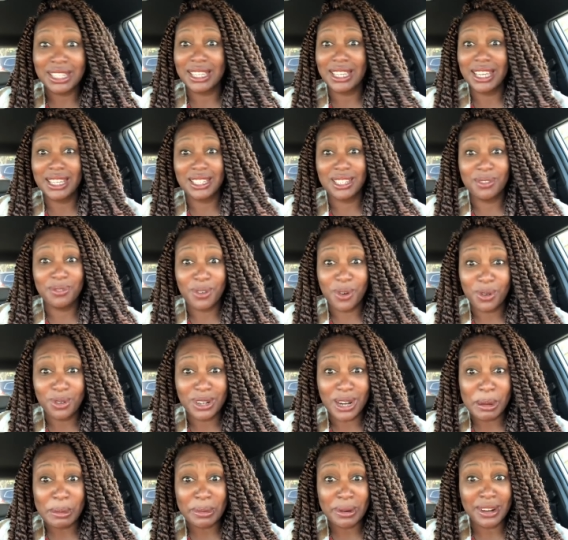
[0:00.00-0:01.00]
get your phone
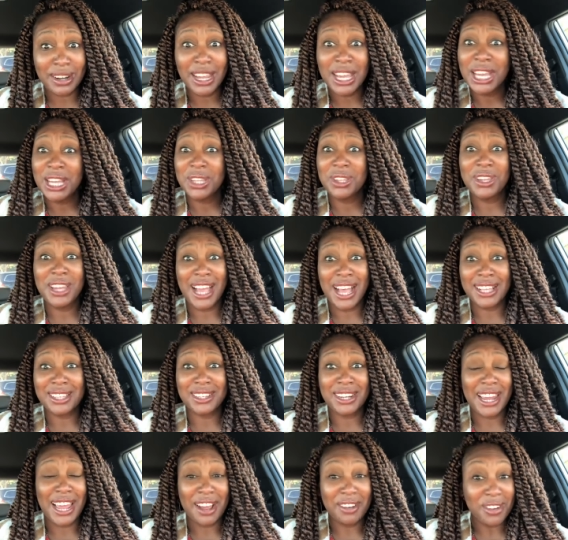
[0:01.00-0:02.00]
number. You guys
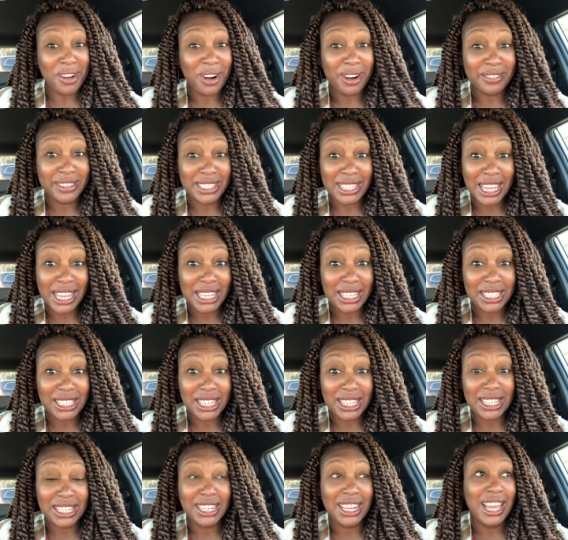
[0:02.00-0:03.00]
going to have
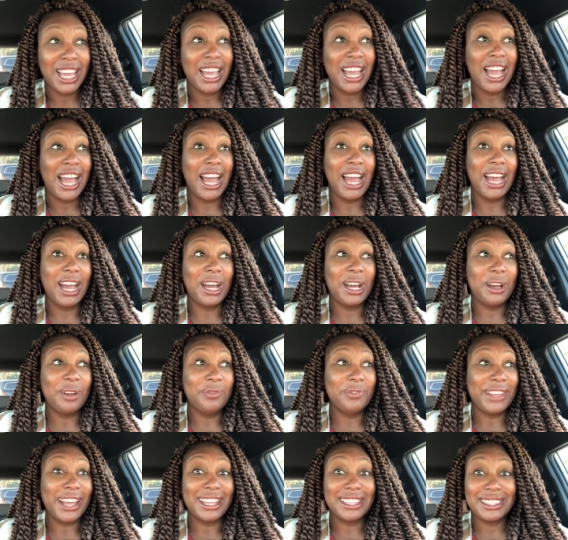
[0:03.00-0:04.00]
conversation.
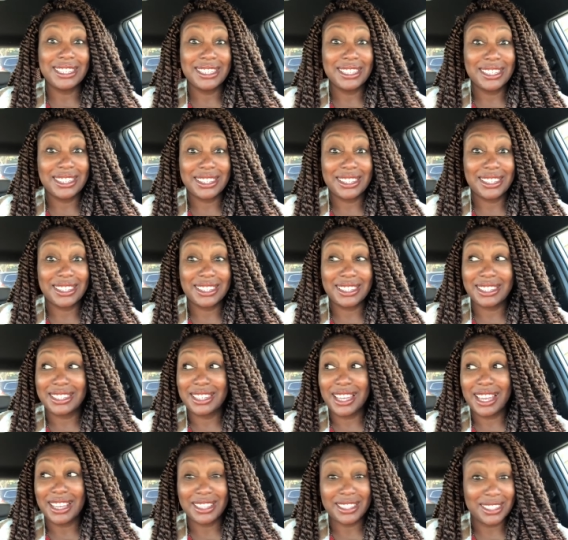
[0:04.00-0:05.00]
Not this
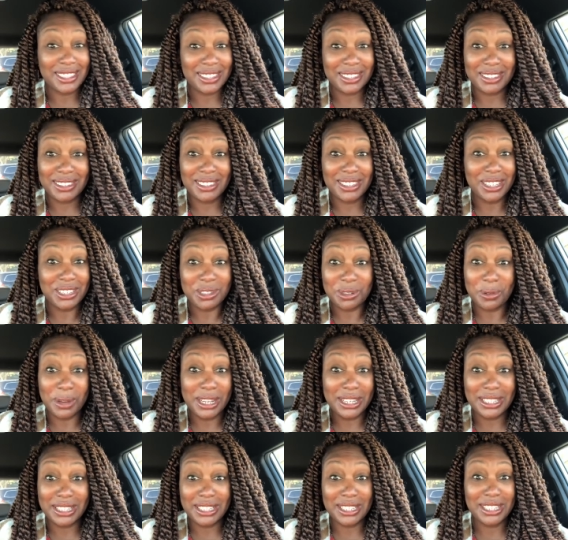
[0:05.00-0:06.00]
text
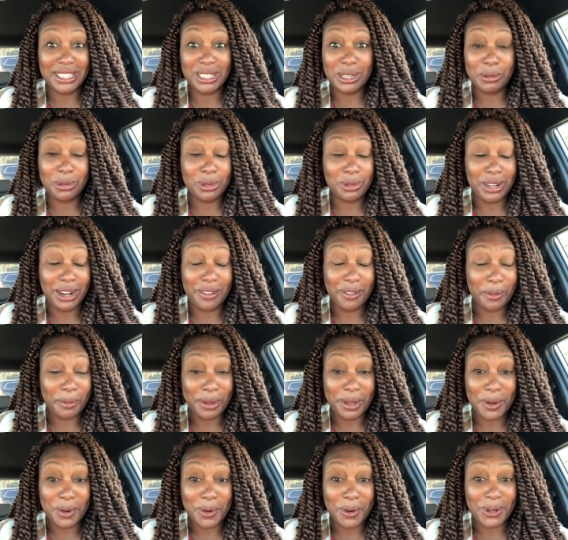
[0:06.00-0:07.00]
situationships, whatever
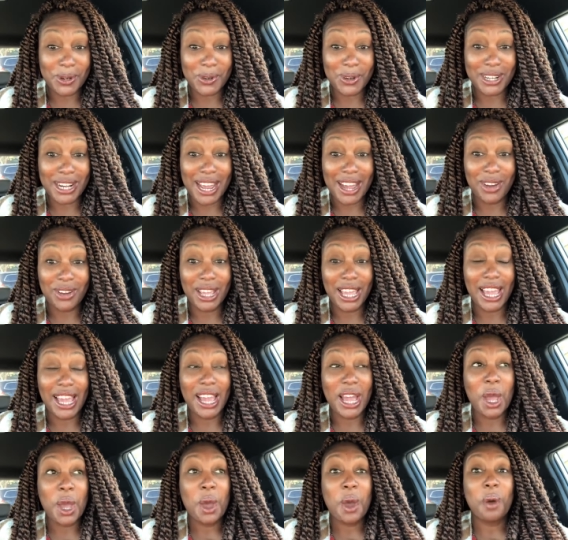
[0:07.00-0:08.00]
be going on out
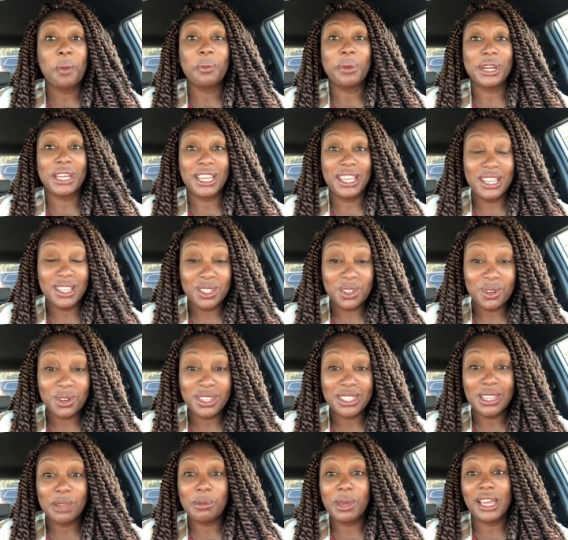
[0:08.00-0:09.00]
here. But he's
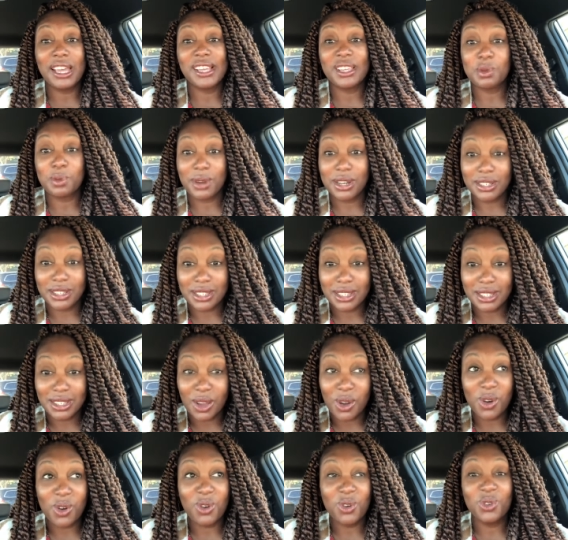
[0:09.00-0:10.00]
going to make his presence
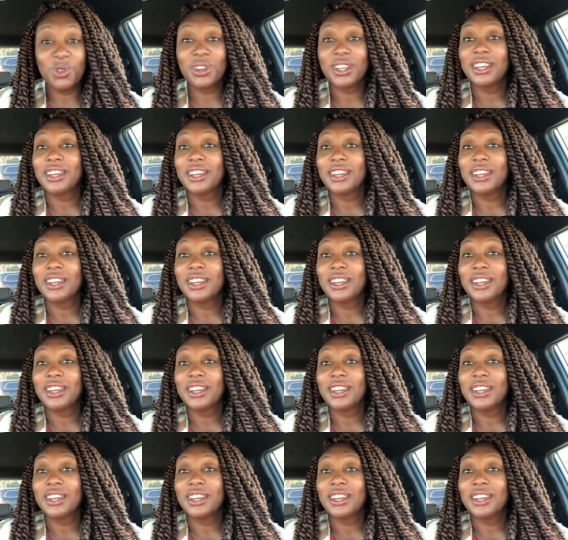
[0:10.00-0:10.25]
known,